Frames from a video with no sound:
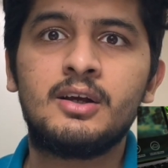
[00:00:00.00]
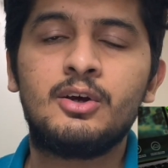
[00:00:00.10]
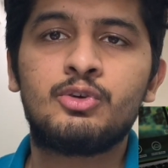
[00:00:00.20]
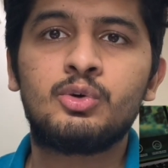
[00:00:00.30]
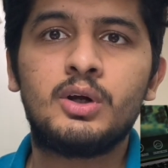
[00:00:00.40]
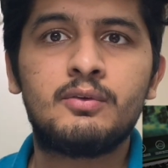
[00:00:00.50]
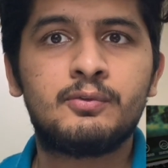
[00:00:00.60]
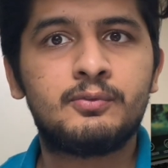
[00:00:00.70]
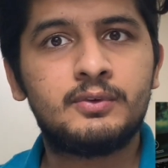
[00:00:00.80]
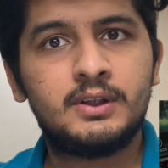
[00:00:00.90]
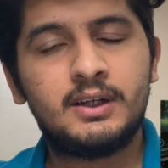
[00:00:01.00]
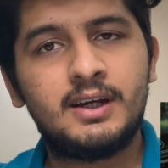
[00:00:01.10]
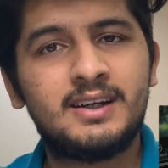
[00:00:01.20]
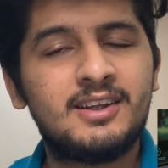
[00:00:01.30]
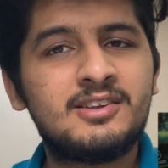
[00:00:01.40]
So if
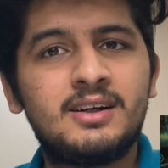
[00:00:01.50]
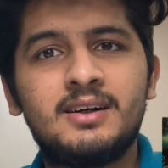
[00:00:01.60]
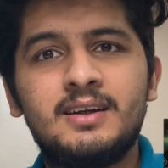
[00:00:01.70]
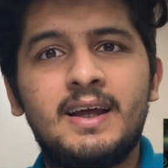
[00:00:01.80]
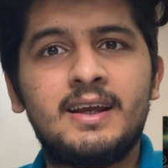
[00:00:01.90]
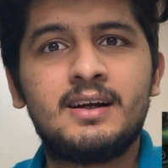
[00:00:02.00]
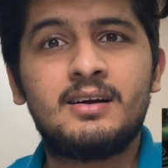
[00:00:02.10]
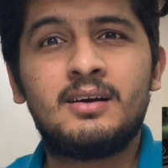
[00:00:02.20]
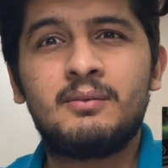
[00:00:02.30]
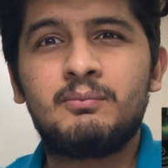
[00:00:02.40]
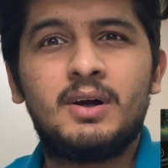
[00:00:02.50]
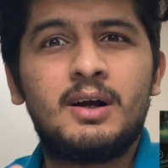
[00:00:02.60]
it is a